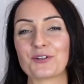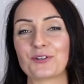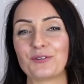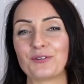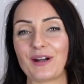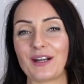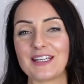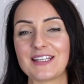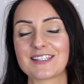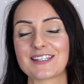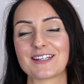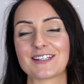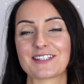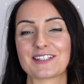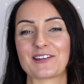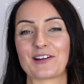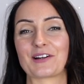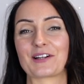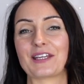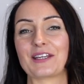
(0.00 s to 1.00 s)
great
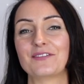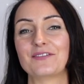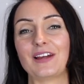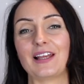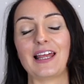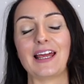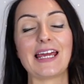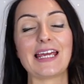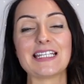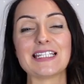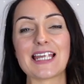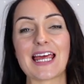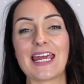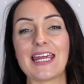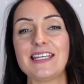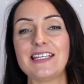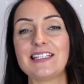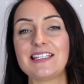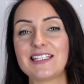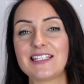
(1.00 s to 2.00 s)
stocking filler is
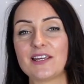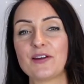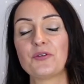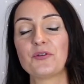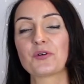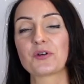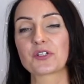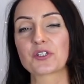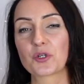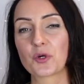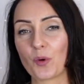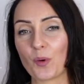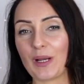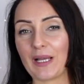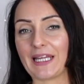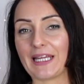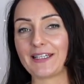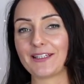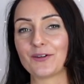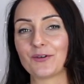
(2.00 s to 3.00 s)
a silk
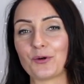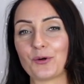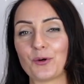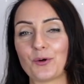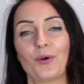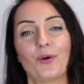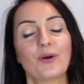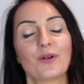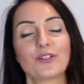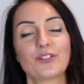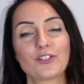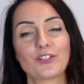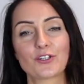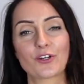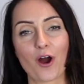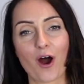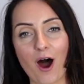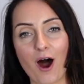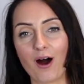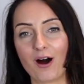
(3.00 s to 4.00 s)
twilly or
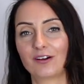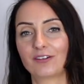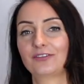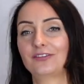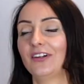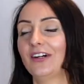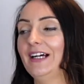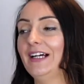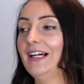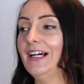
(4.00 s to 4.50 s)
scarf.